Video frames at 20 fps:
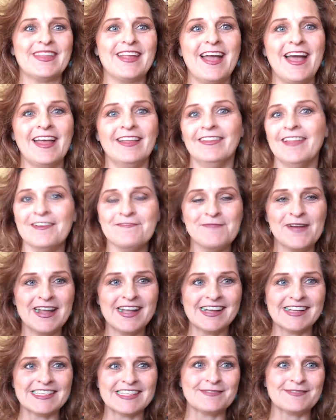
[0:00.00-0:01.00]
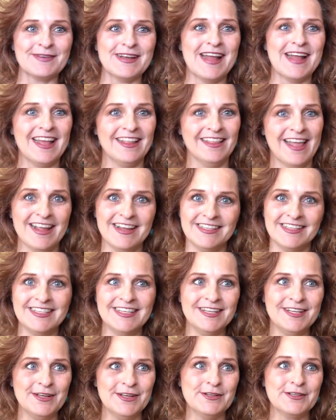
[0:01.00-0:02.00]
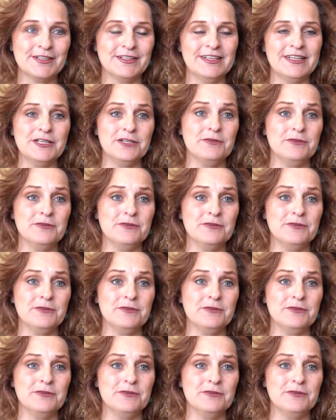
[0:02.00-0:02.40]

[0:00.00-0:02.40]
I love my husband, I like to usually